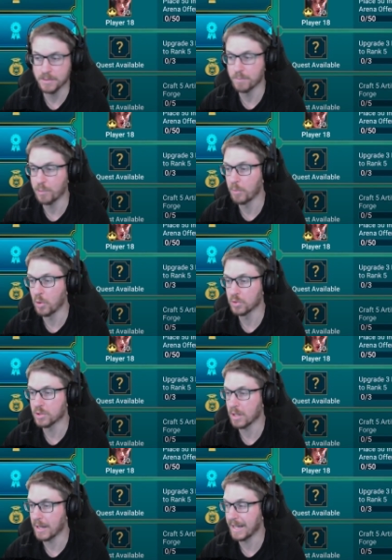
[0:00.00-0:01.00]

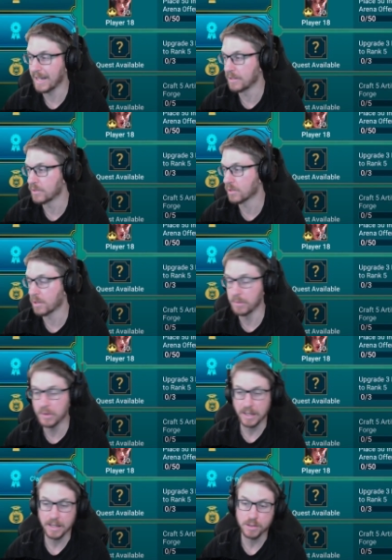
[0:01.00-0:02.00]
promotes, again, just
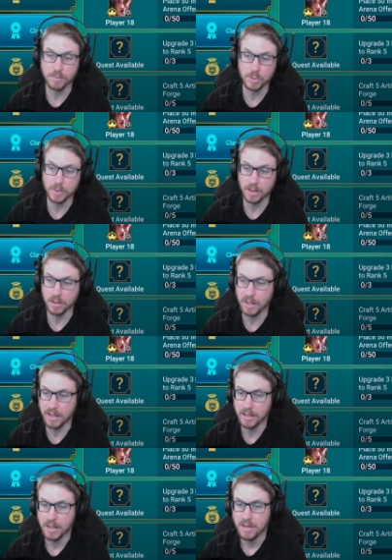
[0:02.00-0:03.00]
communication between your
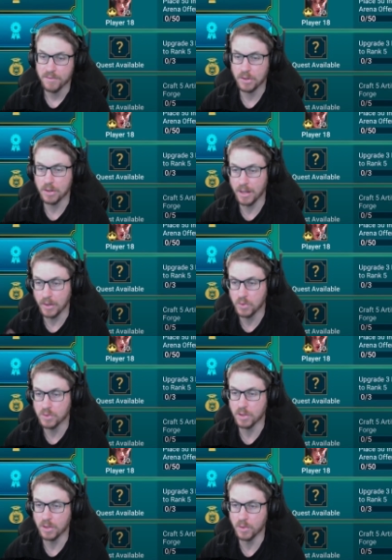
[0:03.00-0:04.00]
clan, figuring out who's
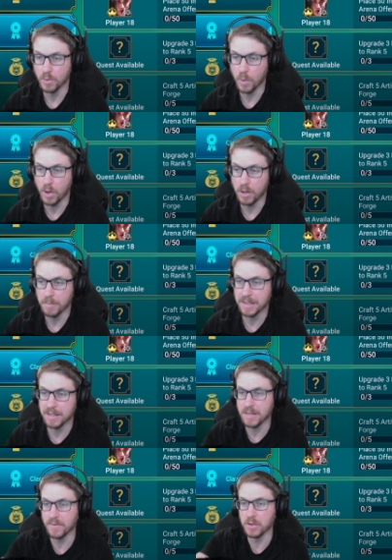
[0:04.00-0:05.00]
going to do what. I mean,
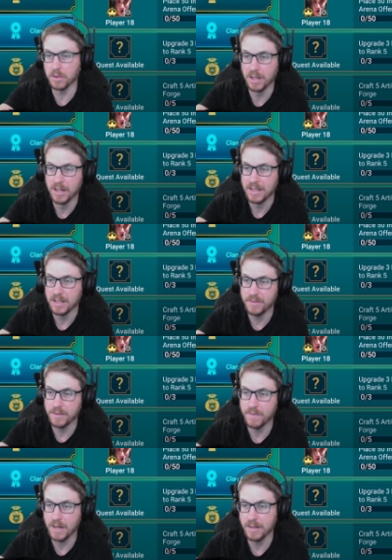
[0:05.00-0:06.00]
let's have a look. Defeat
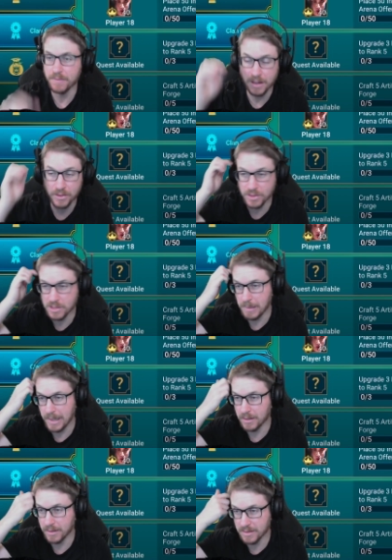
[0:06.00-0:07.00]
five hundred
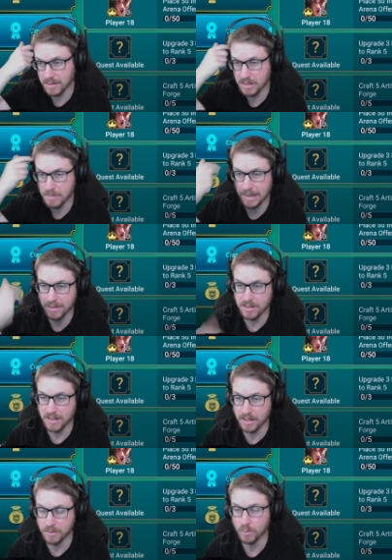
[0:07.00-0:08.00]
Spirelings in the Spiders
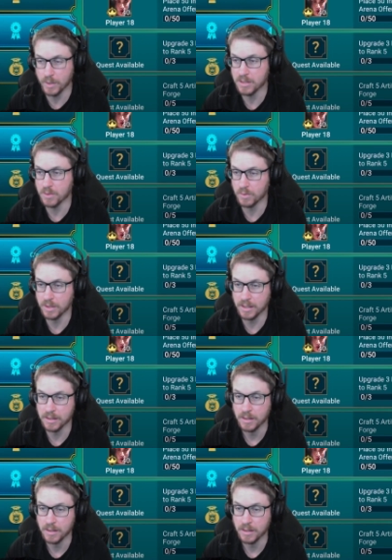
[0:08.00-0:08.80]
Den, wins only.